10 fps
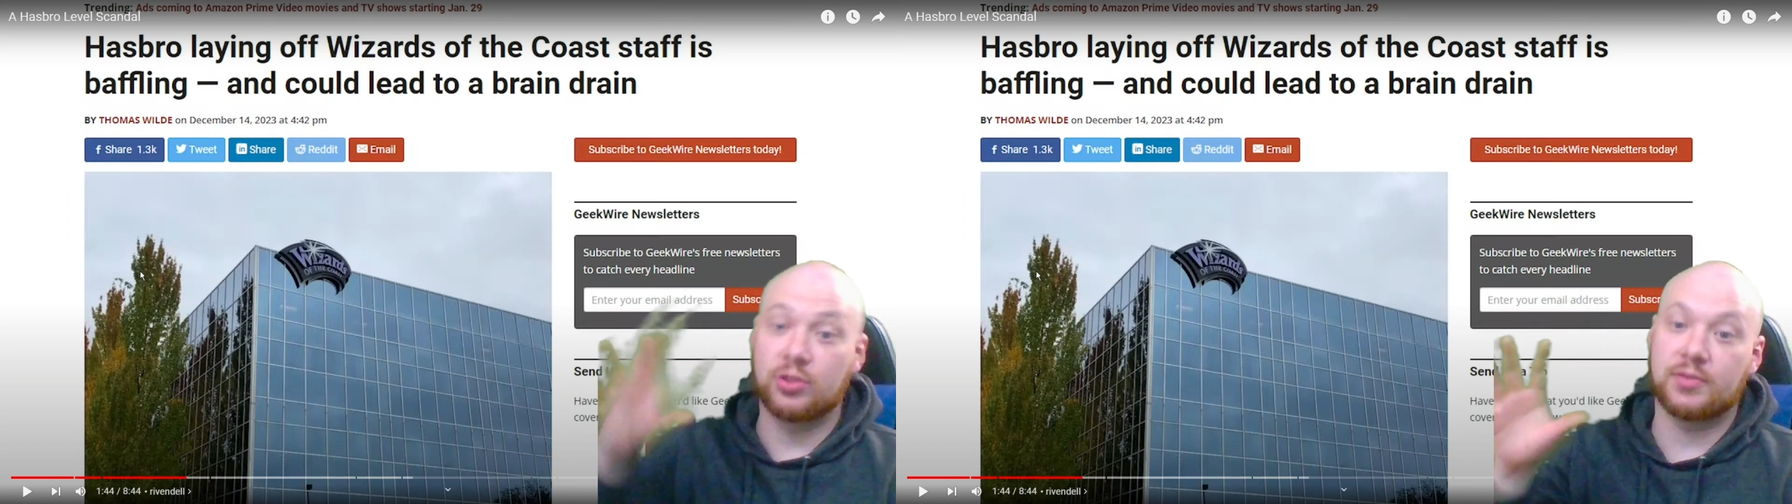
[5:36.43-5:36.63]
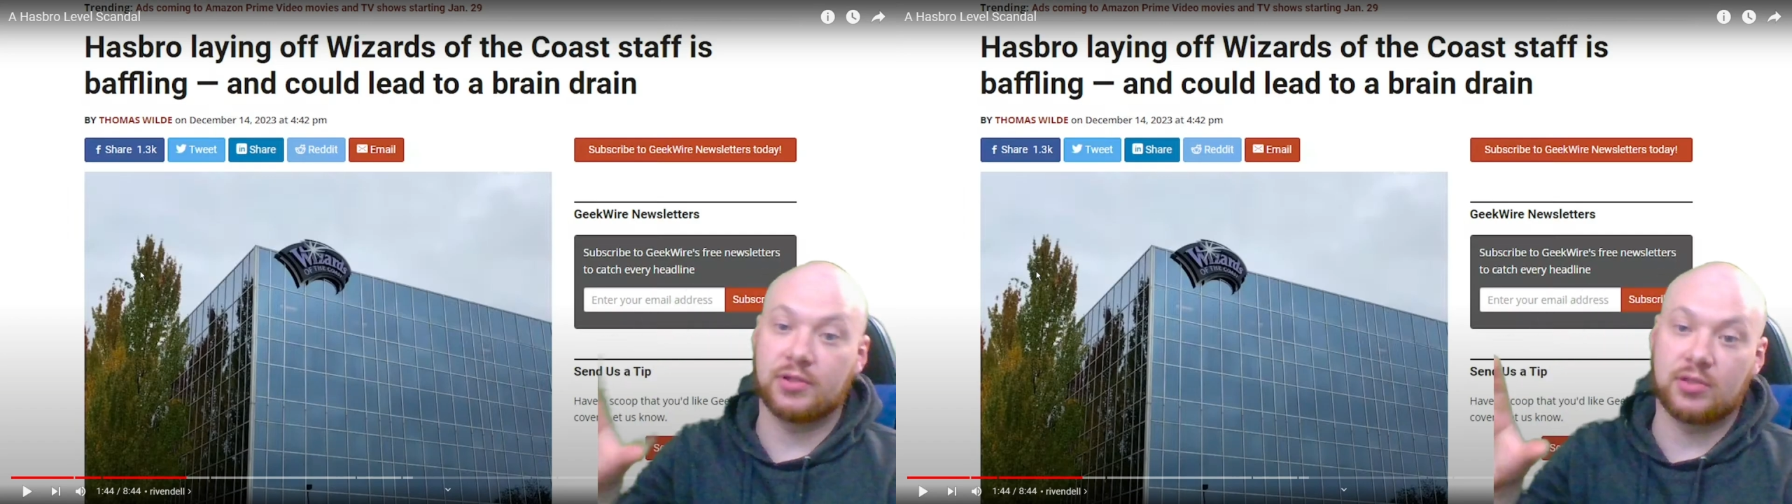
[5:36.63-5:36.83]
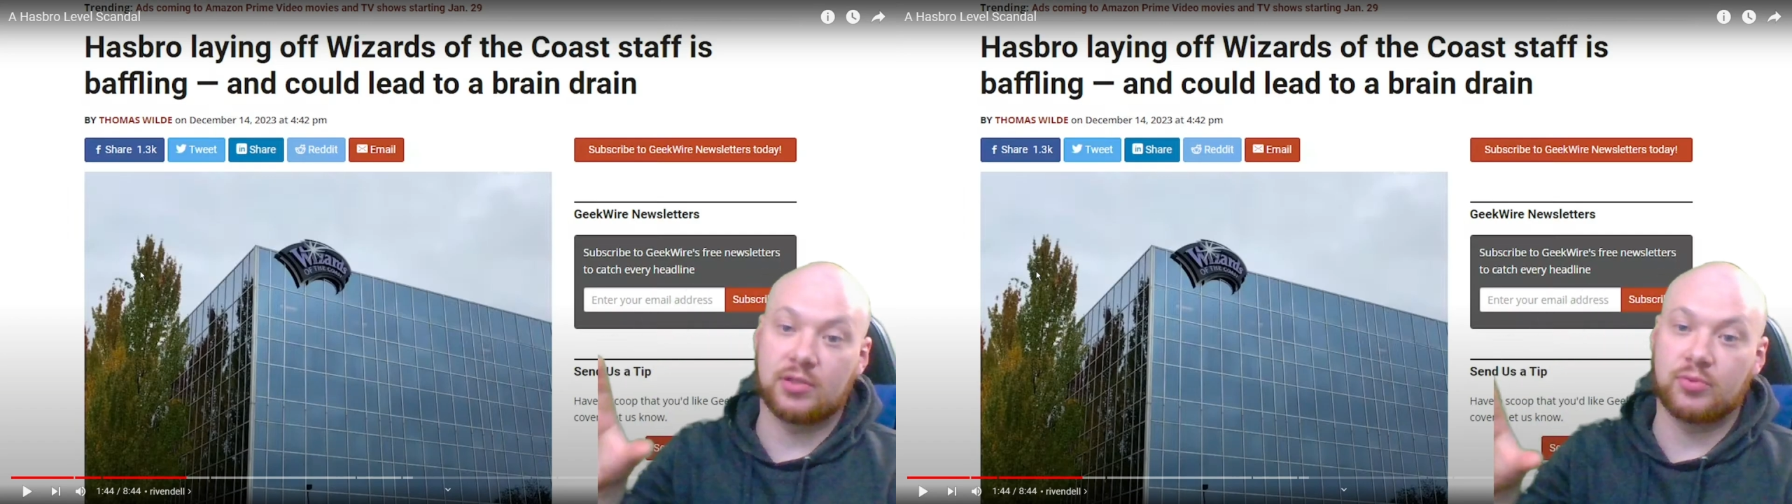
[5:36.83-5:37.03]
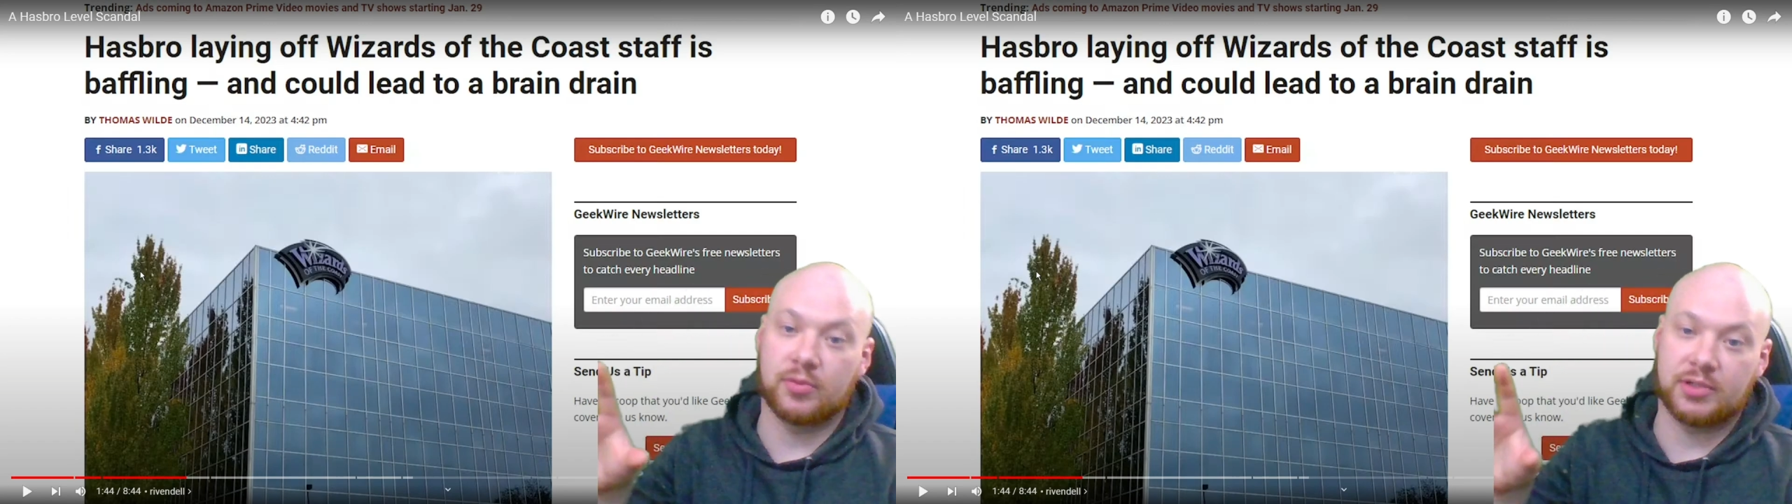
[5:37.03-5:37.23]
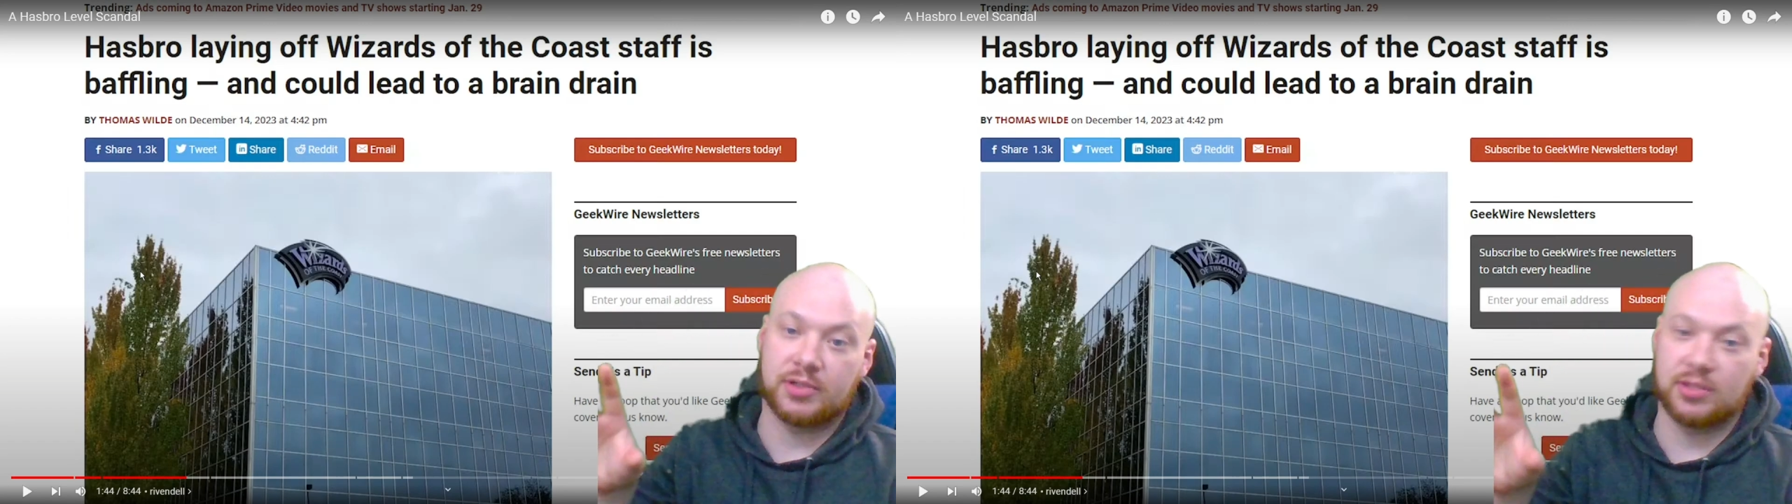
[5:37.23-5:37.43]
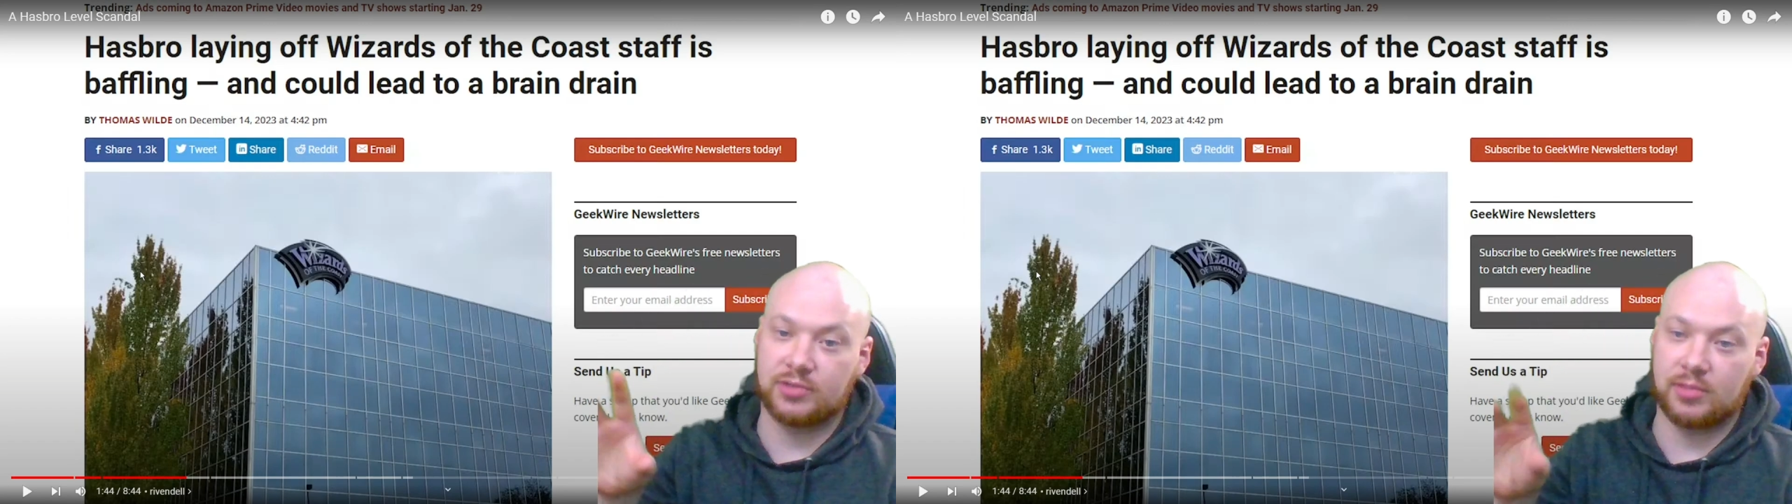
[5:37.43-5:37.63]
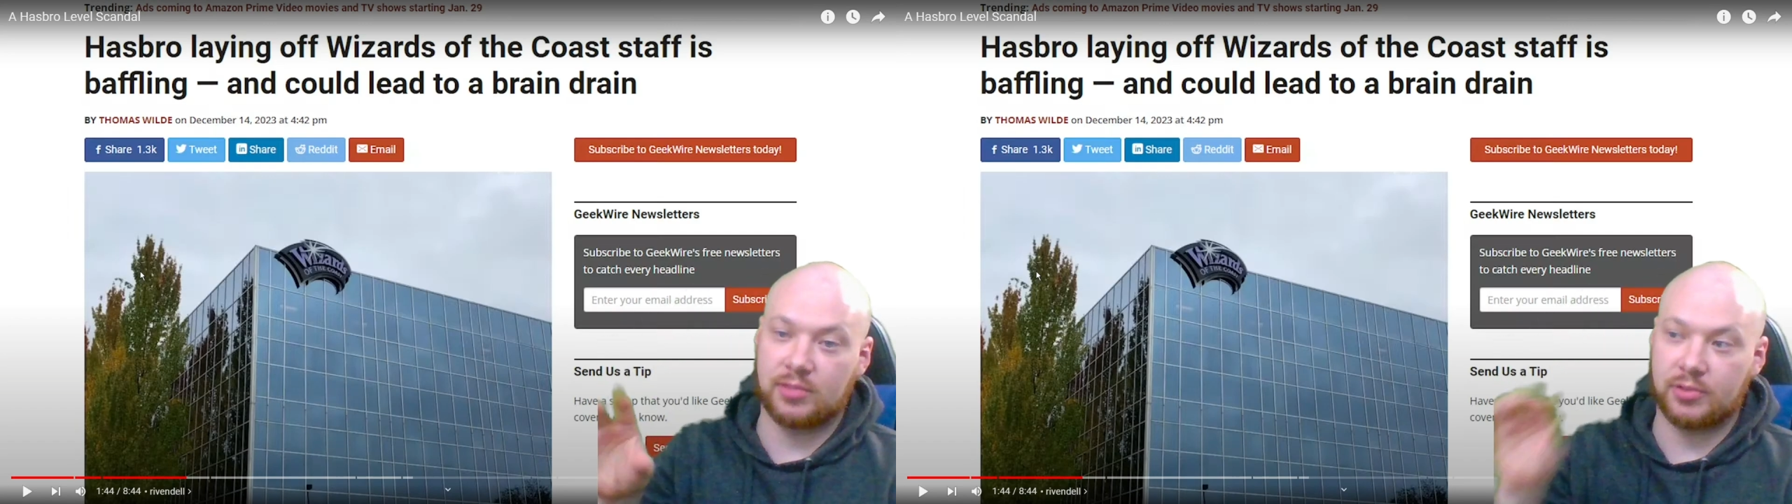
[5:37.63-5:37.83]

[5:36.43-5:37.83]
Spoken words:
really good point by Tabletop Bro.